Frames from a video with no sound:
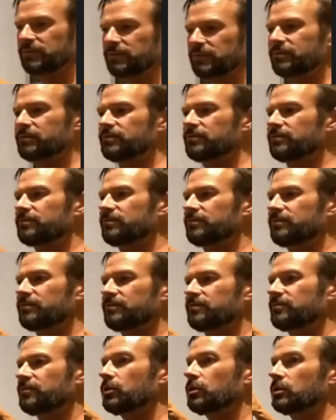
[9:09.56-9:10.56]
it
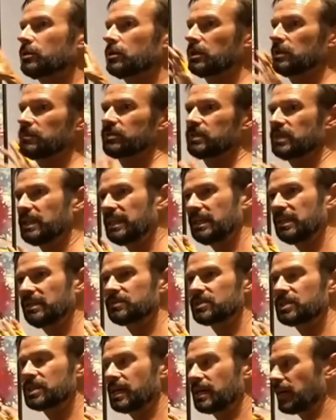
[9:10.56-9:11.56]
full of
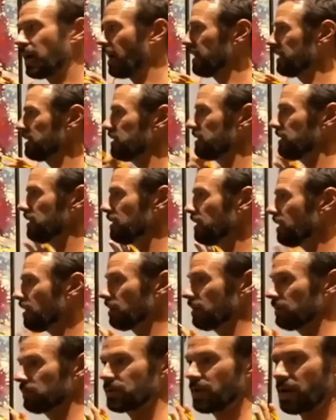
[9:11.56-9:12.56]
leaves, and I
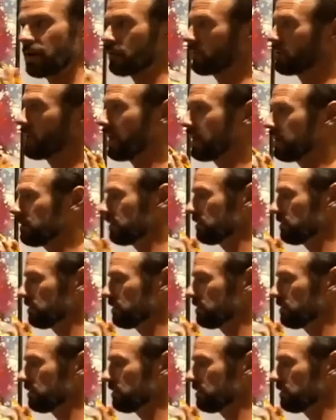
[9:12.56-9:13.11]
loved how that